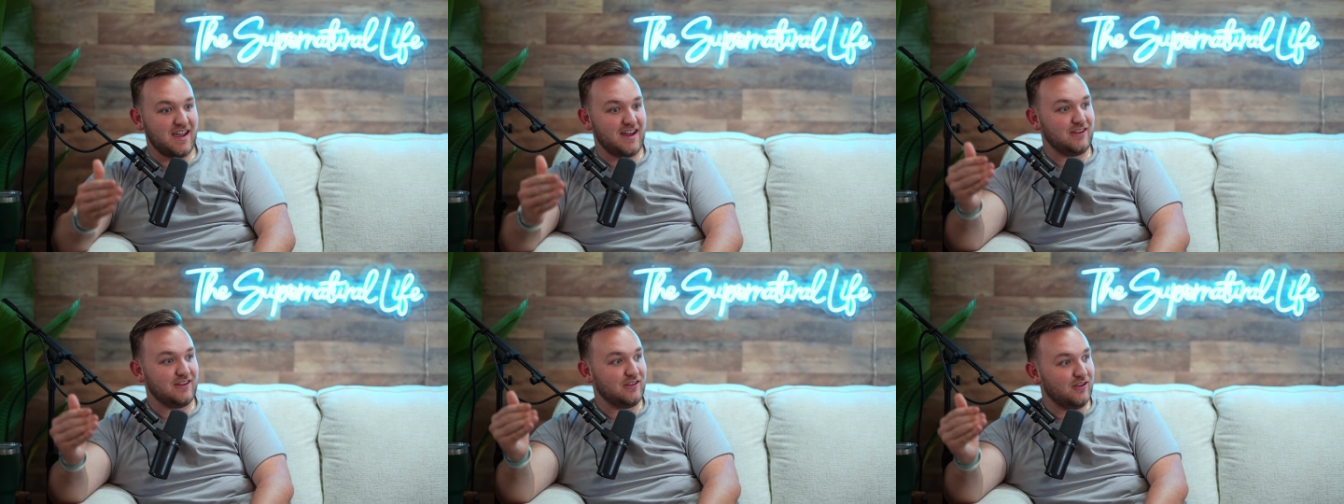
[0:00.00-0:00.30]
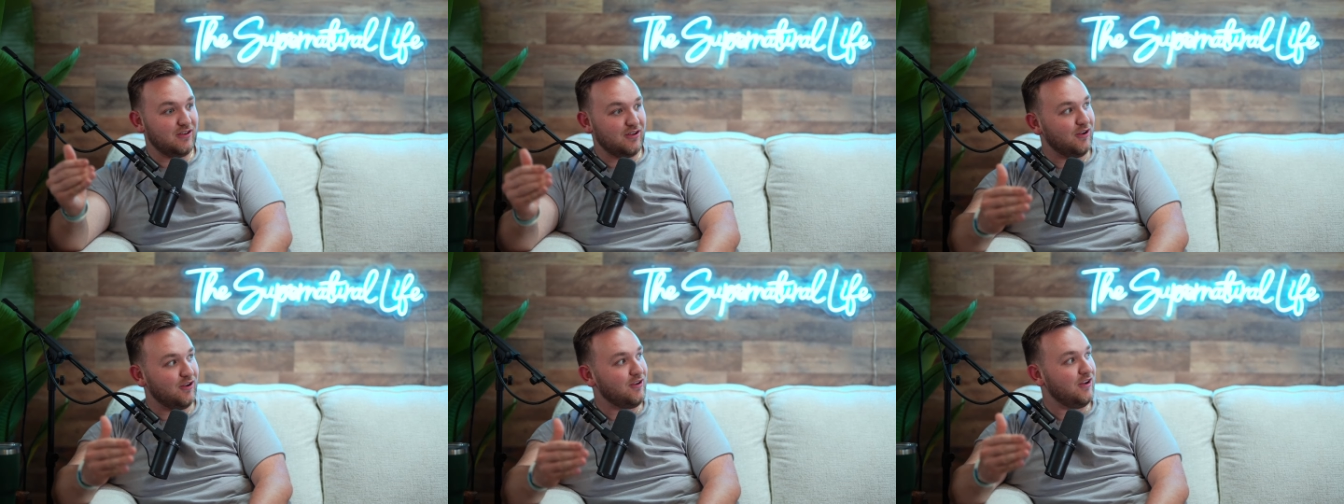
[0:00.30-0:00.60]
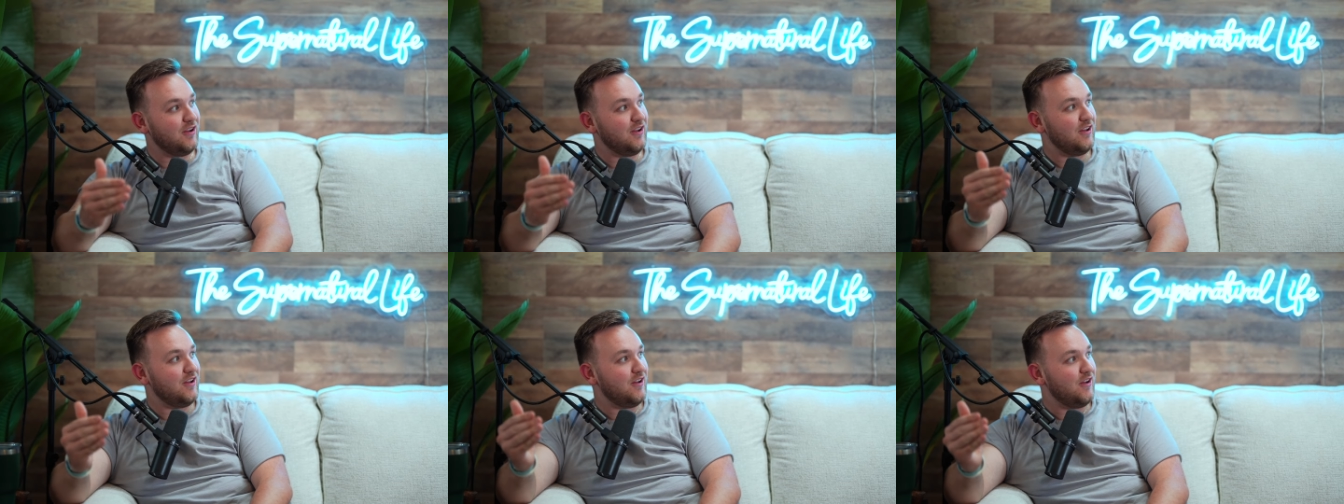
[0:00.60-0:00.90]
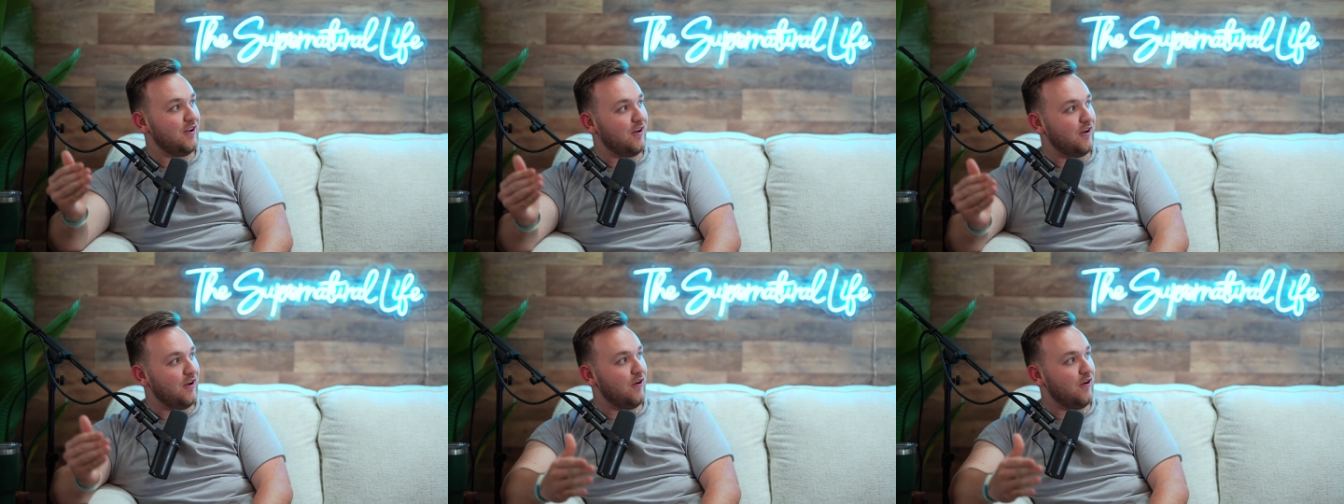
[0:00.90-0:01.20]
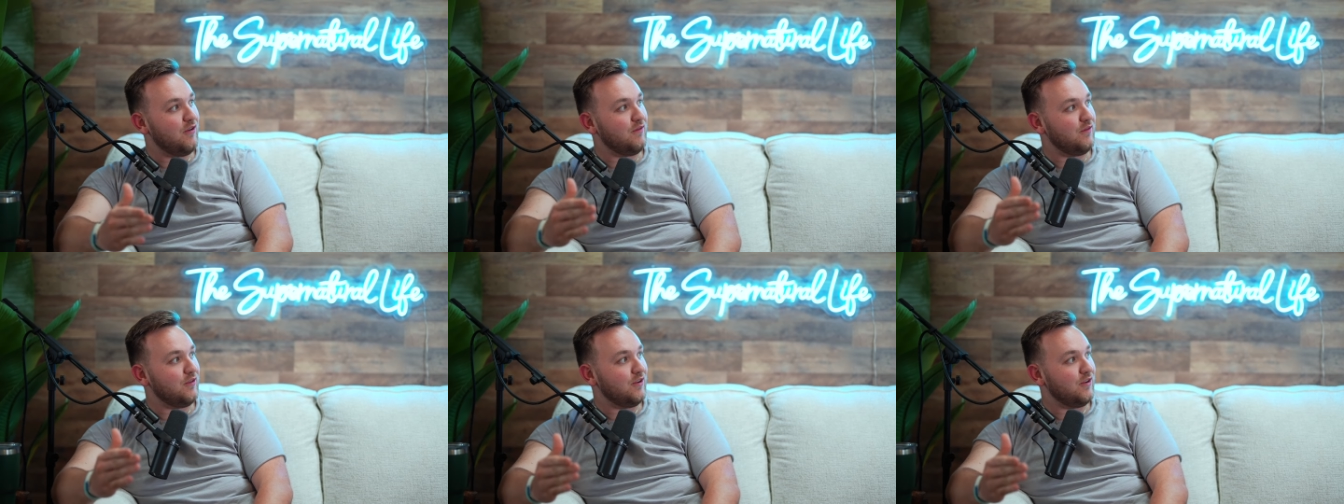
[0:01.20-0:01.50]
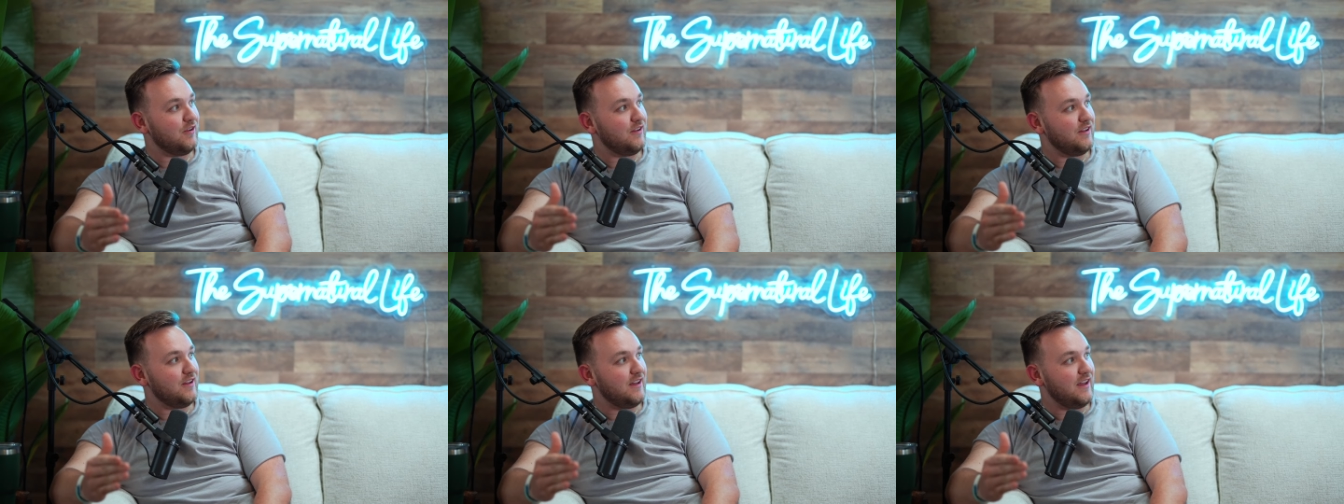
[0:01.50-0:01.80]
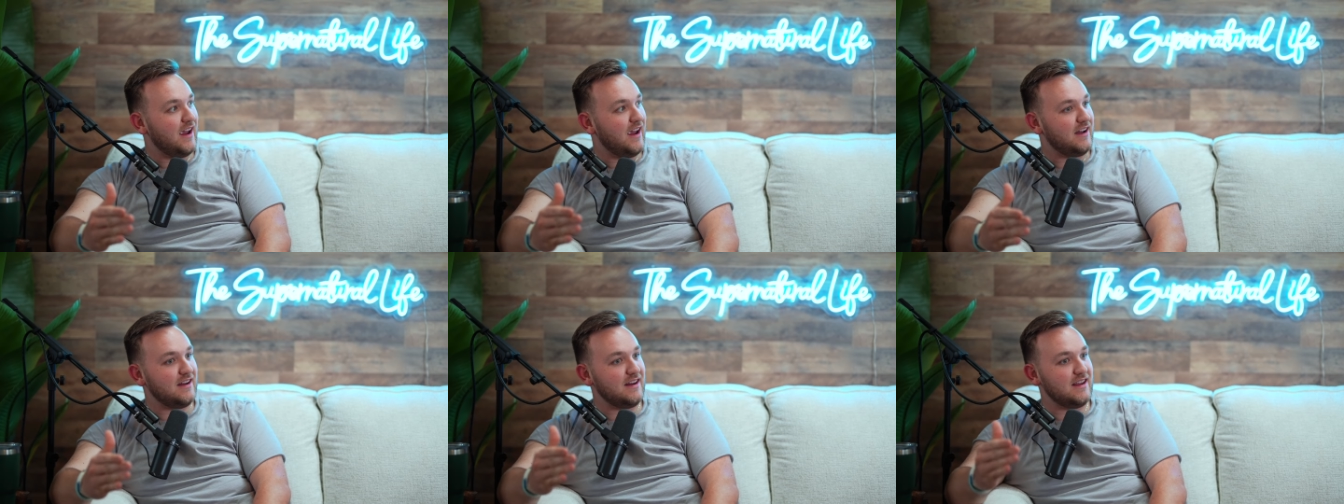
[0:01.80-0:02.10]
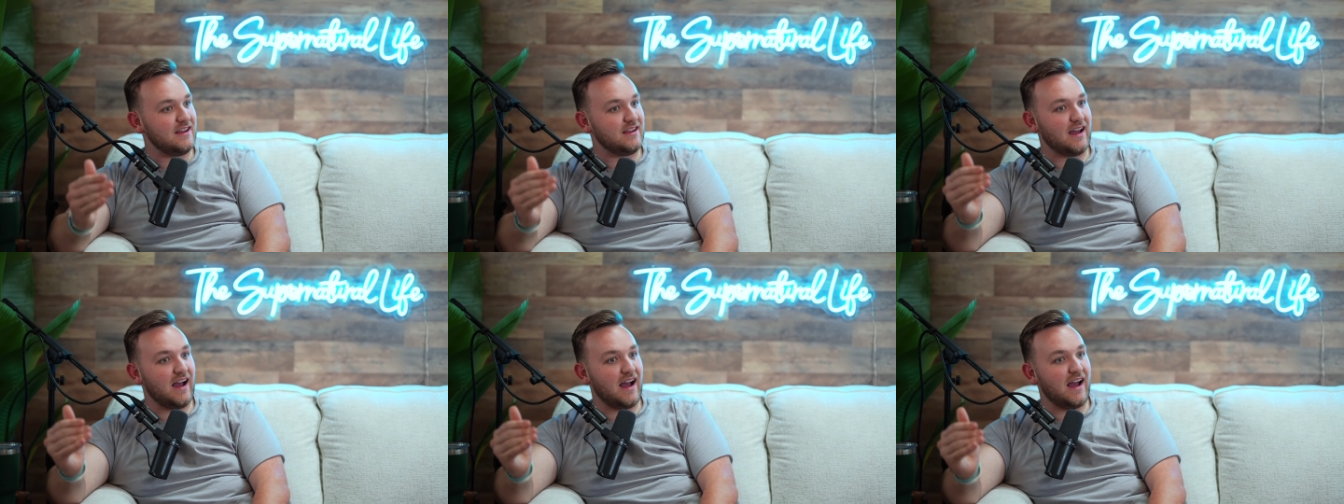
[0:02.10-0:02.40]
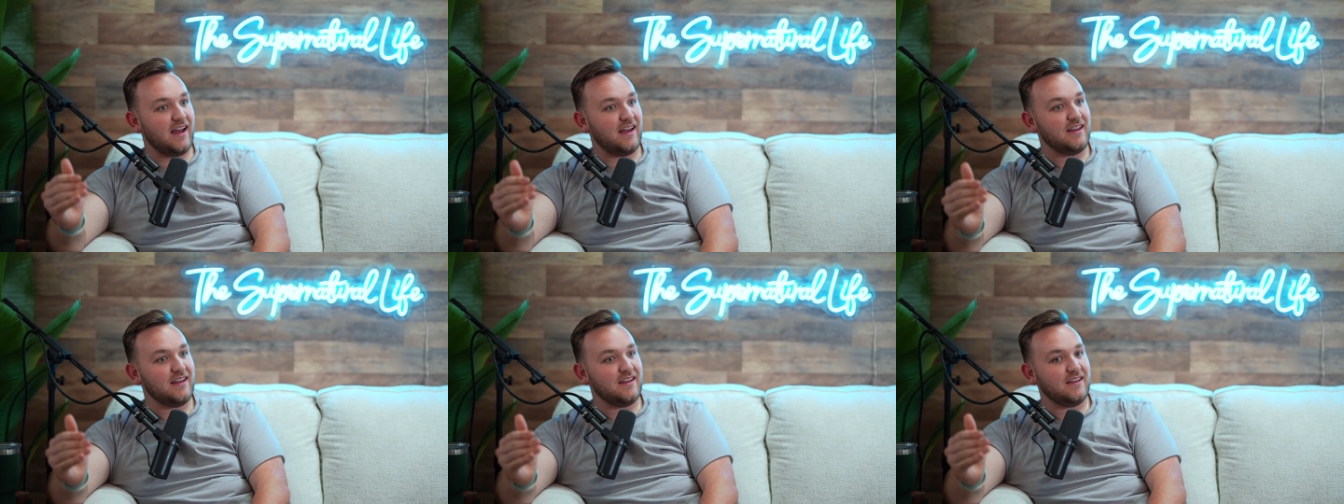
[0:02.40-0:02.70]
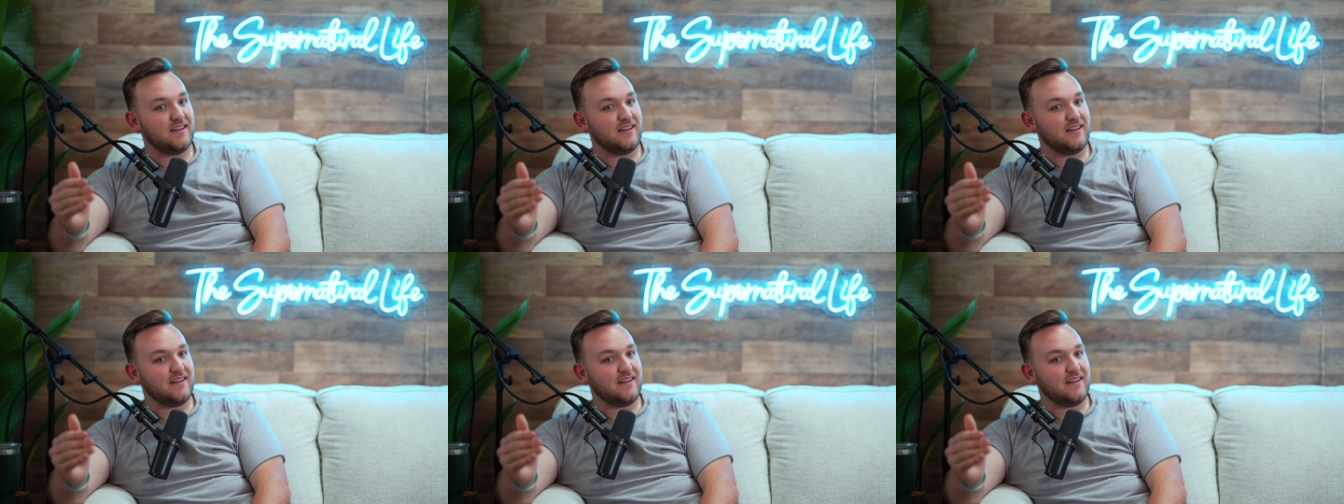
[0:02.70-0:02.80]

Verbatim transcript: and took over and he got,